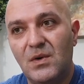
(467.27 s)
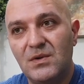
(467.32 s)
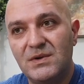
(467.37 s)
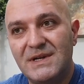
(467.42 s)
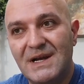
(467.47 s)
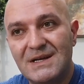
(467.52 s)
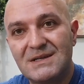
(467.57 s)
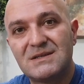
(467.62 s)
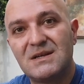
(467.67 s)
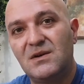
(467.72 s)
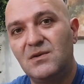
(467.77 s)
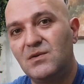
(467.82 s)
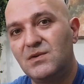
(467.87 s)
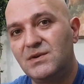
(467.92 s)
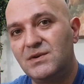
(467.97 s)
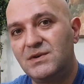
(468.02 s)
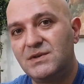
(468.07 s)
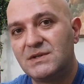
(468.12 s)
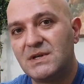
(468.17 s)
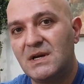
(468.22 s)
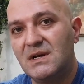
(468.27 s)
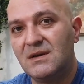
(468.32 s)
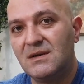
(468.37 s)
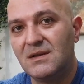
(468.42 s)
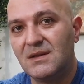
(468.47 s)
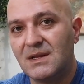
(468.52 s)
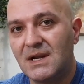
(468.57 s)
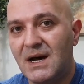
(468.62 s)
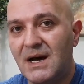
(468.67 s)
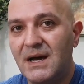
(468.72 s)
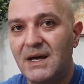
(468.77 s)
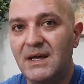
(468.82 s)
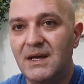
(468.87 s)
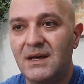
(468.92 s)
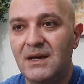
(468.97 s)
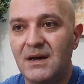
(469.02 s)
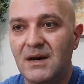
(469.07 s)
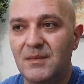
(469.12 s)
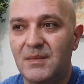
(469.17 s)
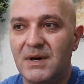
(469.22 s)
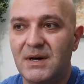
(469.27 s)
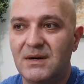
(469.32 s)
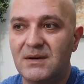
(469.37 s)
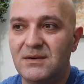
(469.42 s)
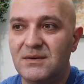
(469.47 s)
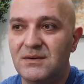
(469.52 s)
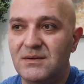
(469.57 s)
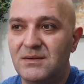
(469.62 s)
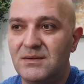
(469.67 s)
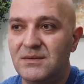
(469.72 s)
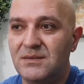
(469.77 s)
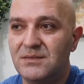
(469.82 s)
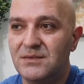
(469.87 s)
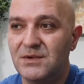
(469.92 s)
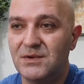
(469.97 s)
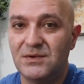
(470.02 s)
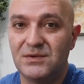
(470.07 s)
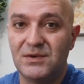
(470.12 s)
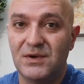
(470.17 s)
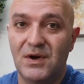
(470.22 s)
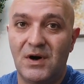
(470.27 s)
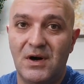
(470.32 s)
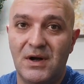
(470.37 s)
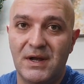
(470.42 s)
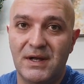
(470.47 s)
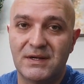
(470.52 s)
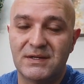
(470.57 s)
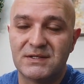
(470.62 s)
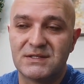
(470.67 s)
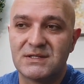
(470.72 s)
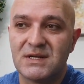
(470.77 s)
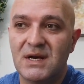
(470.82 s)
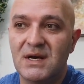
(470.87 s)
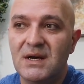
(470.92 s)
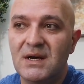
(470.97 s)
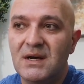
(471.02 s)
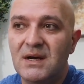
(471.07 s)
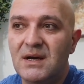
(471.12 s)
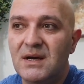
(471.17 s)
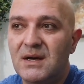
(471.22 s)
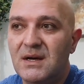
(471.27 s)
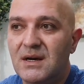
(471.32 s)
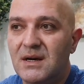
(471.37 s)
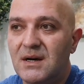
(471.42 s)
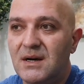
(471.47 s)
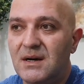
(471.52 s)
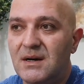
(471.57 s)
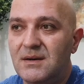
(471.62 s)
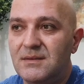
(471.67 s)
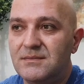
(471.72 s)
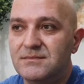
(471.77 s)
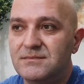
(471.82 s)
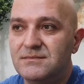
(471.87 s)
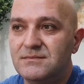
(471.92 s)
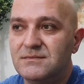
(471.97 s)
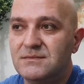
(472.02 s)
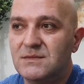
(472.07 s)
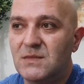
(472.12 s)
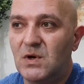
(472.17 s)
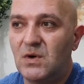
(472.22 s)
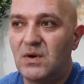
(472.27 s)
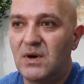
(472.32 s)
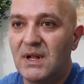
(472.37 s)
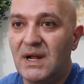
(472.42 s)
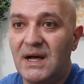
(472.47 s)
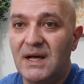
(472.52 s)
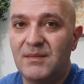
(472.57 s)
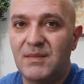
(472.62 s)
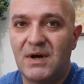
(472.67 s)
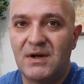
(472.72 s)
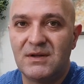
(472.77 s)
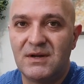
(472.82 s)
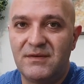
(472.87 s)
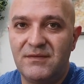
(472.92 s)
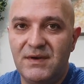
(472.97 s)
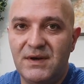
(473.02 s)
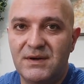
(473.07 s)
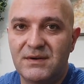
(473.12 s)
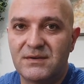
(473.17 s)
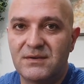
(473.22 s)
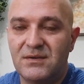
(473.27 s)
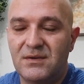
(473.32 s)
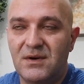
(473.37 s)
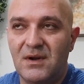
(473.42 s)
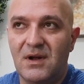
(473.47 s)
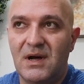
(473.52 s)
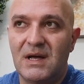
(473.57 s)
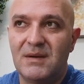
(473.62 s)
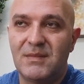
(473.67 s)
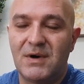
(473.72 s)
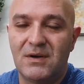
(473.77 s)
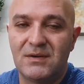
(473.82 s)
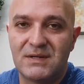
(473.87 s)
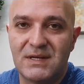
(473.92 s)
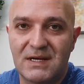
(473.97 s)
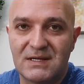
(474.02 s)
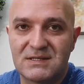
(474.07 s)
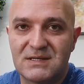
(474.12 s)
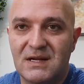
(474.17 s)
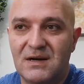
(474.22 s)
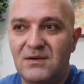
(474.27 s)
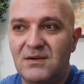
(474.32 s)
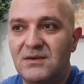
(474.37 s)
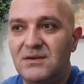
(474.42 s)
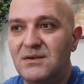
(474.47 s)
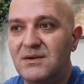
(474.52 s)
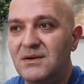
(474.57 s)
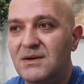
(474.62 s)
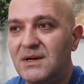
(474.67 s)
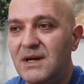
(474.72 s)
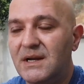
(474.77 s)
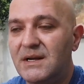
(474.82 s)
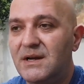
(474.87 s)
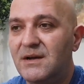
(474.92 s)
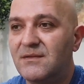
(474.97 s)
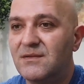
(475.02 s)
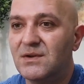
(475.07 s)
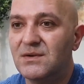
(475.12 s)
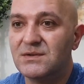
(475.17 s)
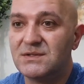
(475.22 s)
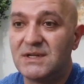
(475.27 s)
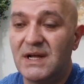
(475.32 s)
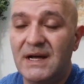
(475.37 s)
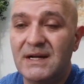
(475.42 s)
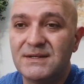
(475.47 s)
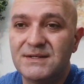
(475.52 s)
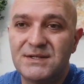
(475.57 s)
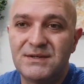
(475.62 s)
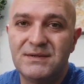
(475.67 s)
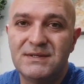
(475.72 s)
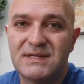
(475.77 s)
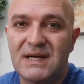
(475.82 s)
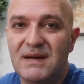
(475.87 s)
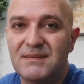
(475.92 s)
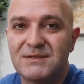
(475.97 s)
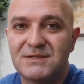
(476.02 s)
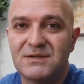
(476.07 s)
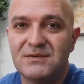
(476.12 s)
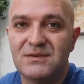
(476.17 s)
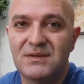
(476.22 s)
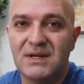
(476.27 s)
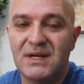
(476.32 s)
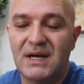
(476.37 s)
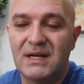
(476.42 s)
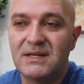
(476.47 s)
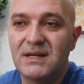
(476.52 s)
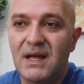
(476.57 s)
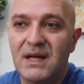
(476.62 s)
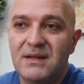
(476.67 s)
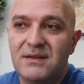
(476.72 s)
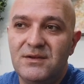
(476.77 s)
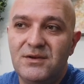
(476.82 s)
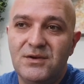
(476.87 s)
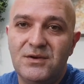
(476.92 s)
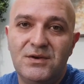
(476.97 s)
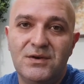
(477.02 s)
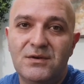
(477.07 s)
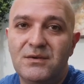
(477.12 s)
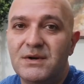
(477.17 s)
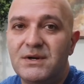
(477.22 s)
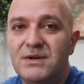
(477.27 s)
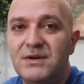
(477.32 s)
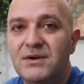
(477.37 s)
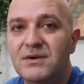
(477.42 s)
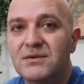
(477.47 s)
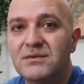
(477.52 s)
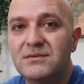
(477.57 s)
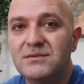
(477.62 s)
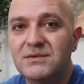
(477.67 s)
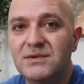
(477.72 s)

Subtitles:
Tesla owners lie about, to the audience, or lie about their vehicle, or lie about Tesla, or any of those? The answer is absolutely, and you do it too.